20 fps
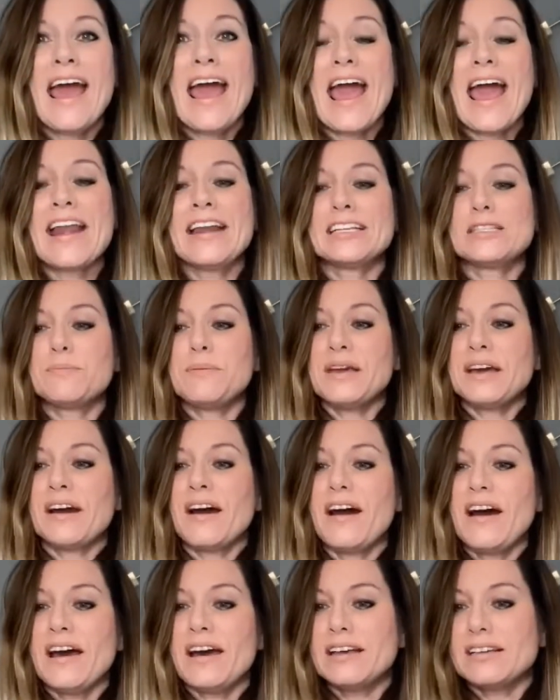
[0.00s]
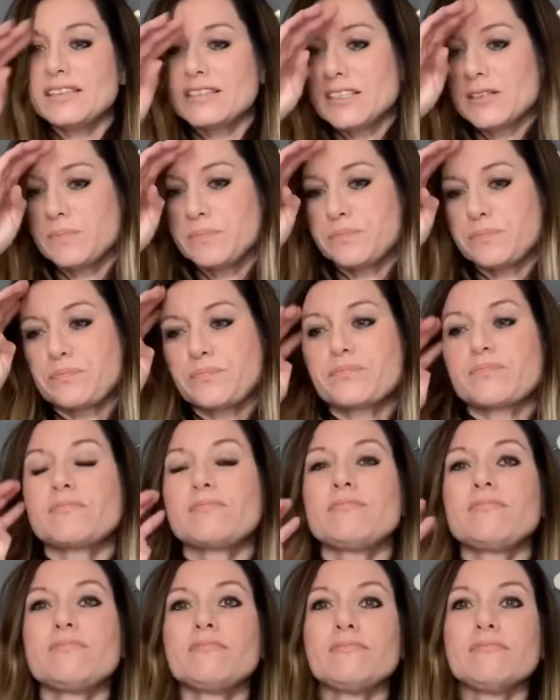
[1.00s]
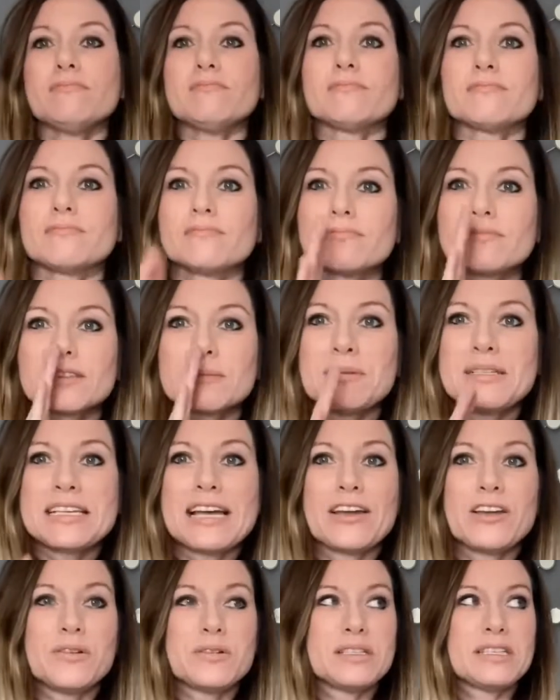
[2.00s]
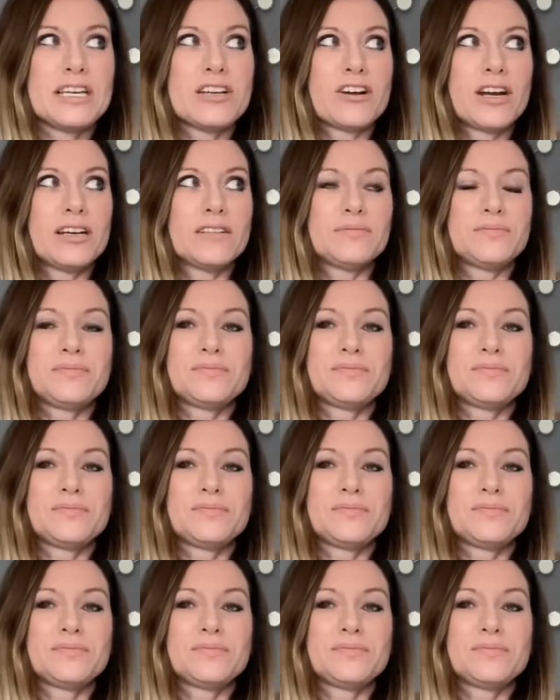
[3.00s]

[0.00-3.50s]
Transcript: And it's because, I'll tell you a secret.